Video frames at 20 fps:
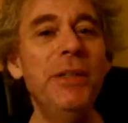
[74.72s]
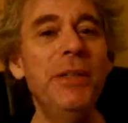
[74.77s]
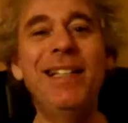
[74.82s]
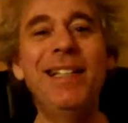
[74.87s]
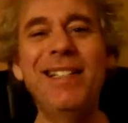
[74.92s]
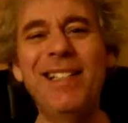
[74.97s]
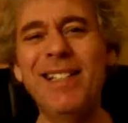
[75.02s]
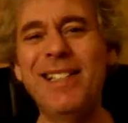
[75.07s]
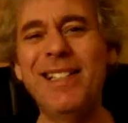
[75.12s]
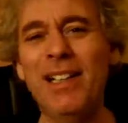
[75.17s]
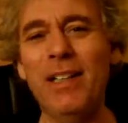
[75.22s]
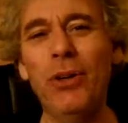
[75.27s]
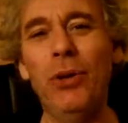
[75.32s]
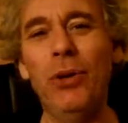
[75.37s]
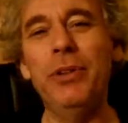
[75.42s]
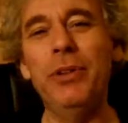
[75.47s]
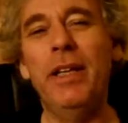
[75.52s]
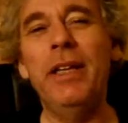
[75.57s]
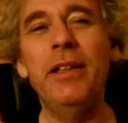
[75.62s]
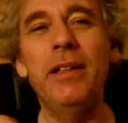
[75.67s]
because it's like
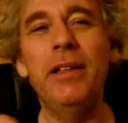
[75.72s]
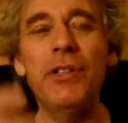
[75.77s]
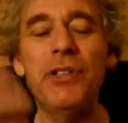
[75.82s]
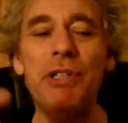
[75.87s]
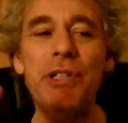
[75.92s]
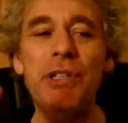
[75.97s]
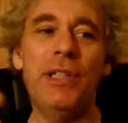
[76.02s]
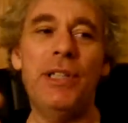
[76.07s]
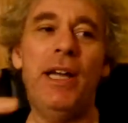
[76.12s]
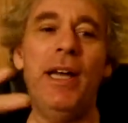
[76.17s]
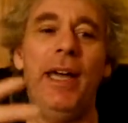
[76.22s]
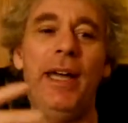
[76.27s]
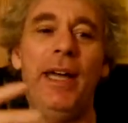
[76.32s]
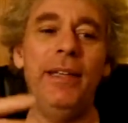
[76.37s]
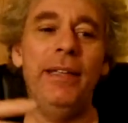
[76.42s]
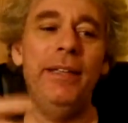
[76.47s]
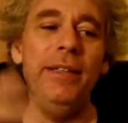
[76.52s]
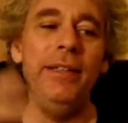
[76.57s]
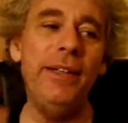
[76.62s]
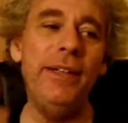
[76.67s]
Old English is
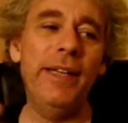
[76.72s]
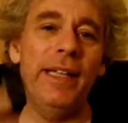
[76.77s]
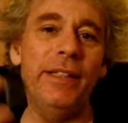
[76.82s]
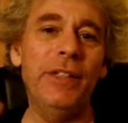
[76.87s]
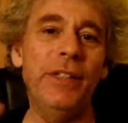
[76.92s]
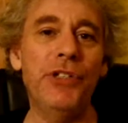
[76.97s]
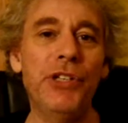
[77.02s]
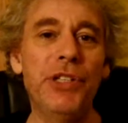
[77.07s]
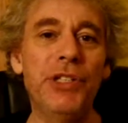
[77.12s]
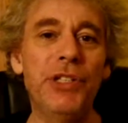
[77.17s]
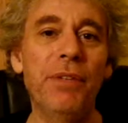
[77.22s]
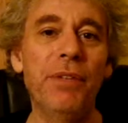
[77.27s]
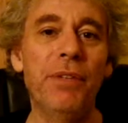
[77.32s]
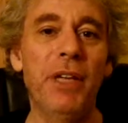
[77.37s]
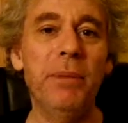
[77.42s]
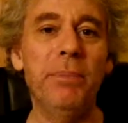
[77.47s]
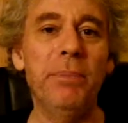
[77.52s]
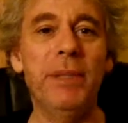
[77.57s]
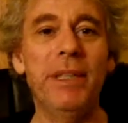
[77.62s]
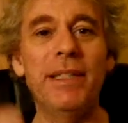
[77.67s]
like, you get the gist of
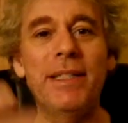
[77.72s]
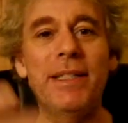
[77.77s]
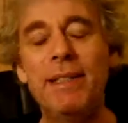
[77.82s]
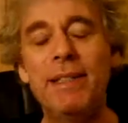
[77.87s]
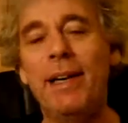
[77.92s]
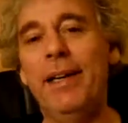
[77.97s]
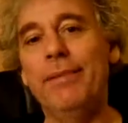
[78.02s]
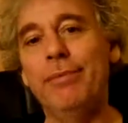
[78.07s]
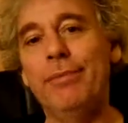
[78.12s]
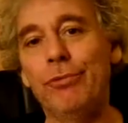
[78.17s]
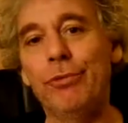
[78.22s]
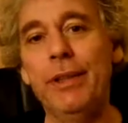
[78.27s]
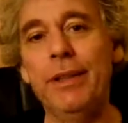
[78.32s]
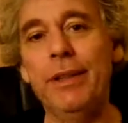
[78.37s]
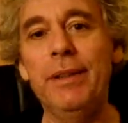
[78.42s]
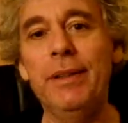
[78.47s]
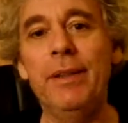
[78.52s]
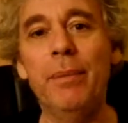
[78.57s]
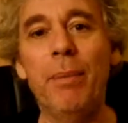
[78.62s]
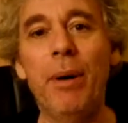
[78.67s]
it, but it's not
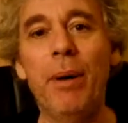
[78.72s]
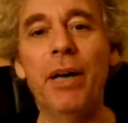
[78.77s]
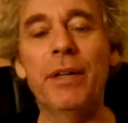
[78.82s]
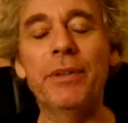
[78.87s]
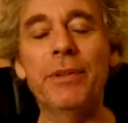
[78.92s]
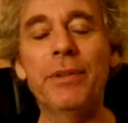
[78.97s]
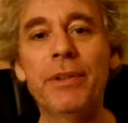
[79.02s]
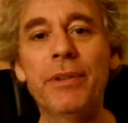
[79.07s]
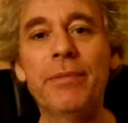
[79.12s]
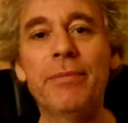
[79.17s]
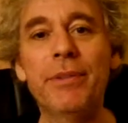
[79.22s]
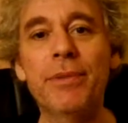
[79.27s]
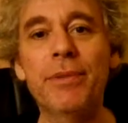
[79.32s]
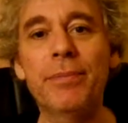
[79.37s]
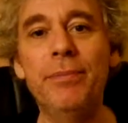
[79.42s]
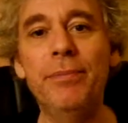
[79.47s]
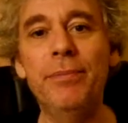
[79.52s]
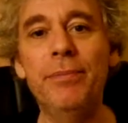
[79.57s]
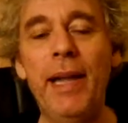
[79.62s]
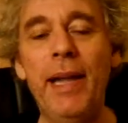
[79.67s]
written in the modern
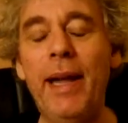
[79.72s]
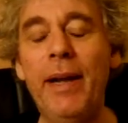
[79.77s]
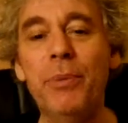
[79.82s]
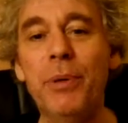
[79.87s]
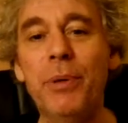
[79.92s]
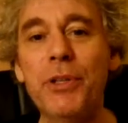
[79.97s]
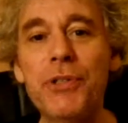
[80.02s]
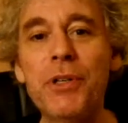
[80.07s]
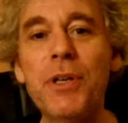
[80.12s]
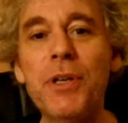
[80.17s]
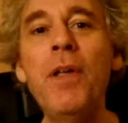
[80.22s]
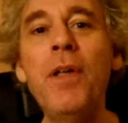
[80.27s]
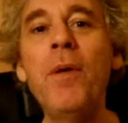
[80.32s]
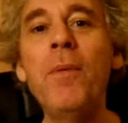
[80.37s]
language.